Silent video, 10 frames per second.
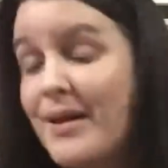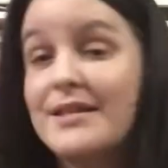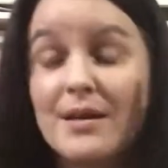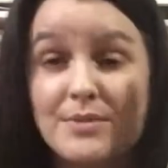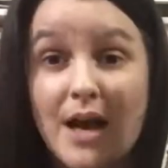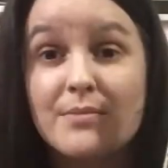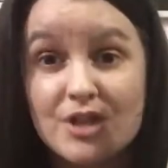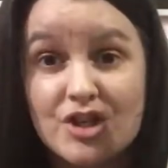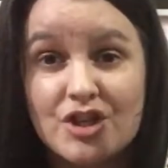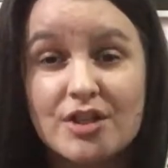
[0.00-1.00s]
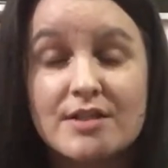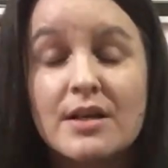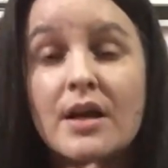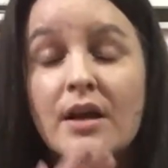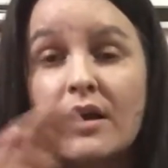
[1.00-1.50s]
and sometimes it's just
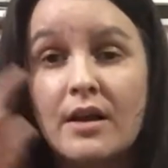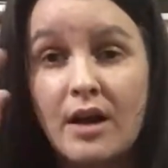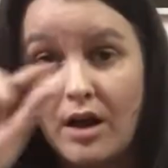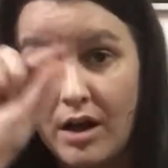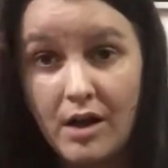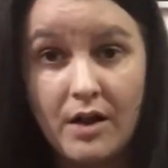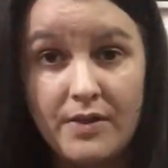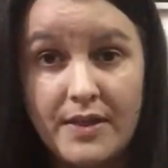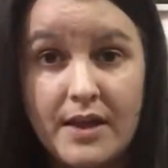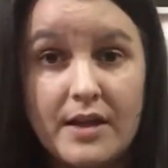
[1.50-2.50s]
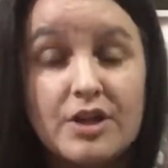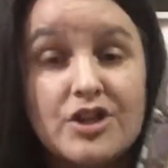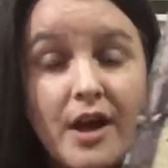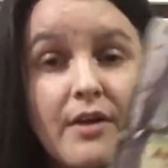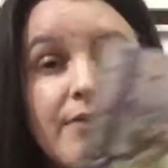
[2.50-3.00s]
on the
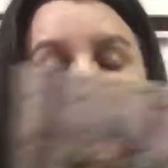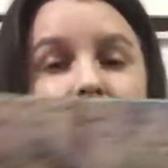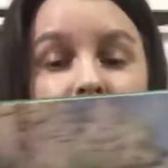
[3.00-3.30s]
shelf.